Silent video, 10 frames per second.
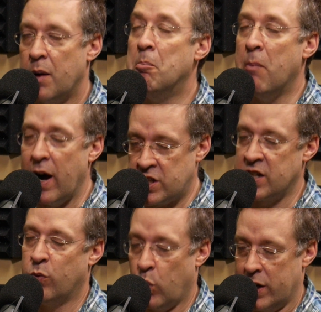much
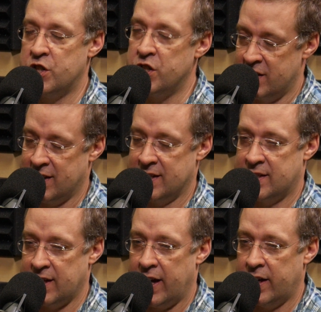of what Jesus
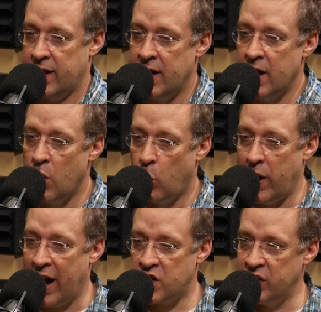said,
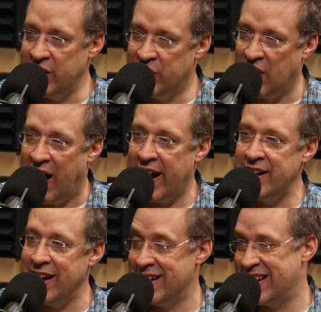we actually
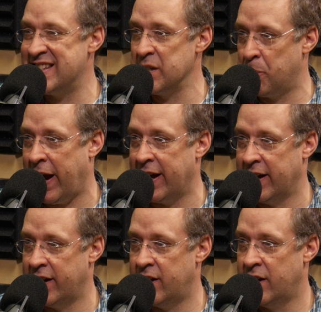find
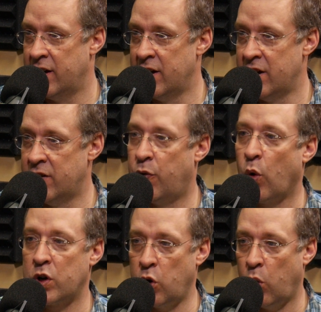anticipated,
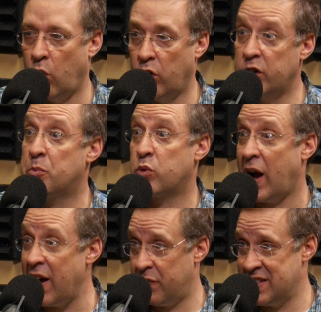foretold, mm.
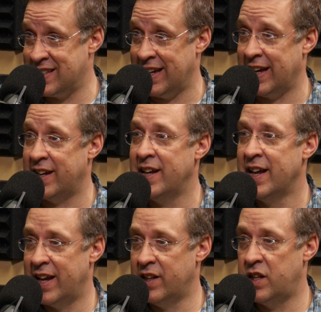prophesied
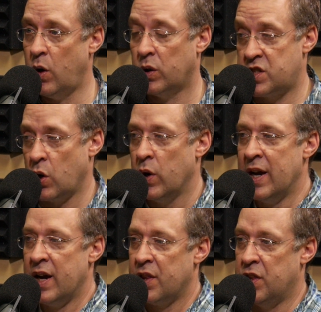in the old. So
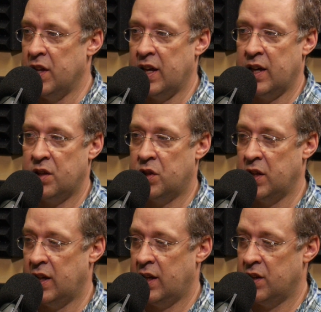the
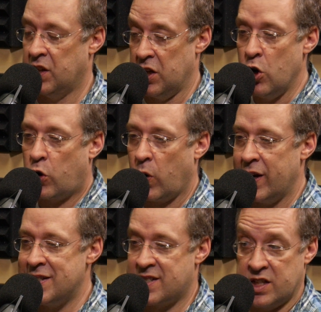the the
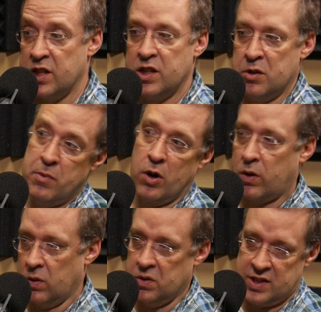Eucharist, the, the
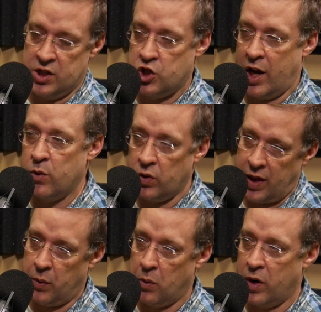miracles in general
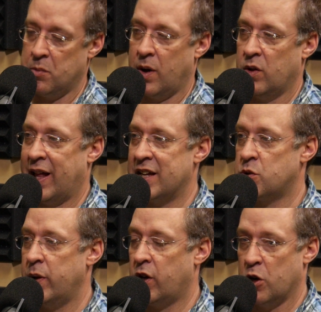that we read about
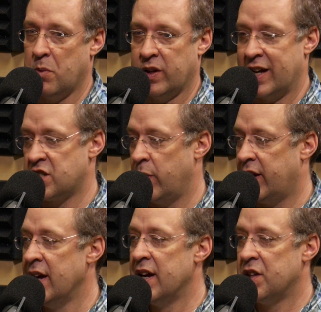last week, heard about last
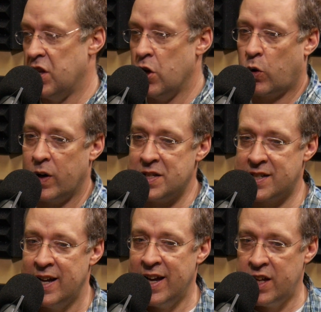week, the
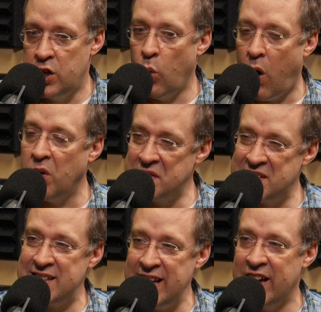Eucharist, you all
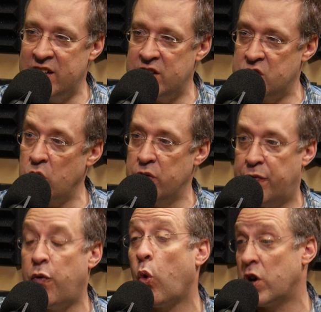see it sort of
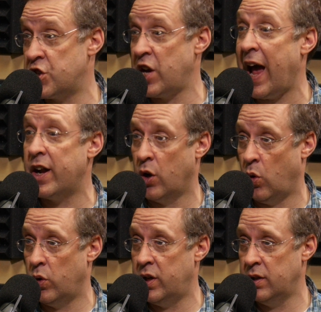
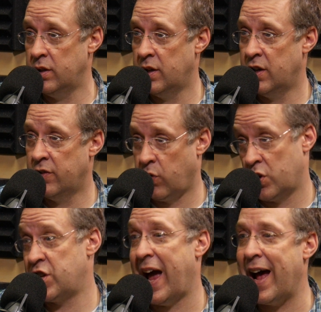foreshadowed,
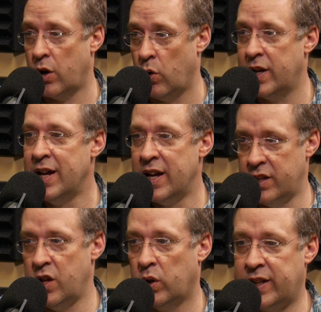foreshadowed in
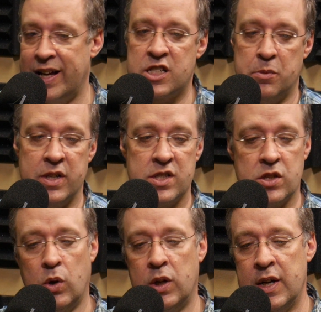the Old Testament.
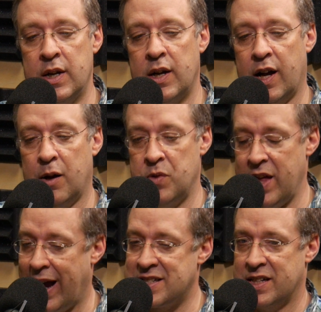So um,
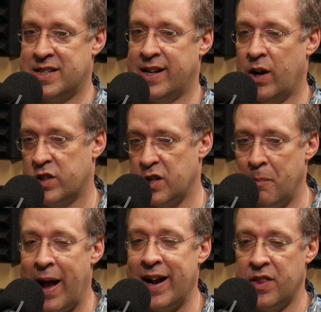the Exodus account, the
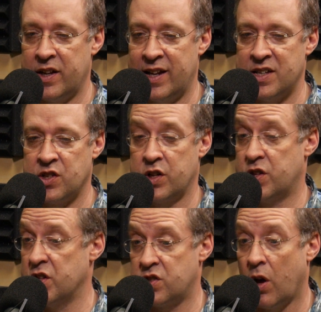man in the desert,
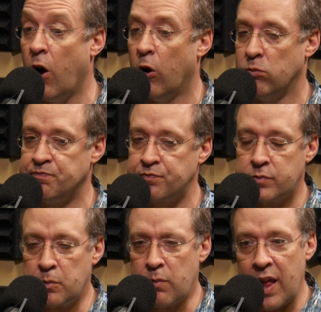the Psalm
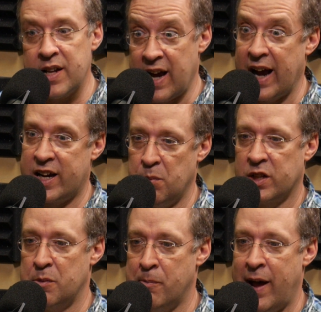talking
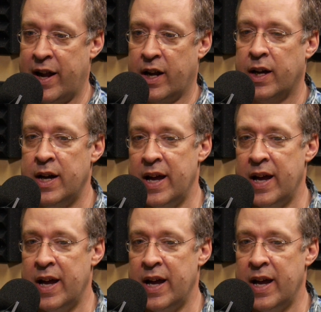about the manna,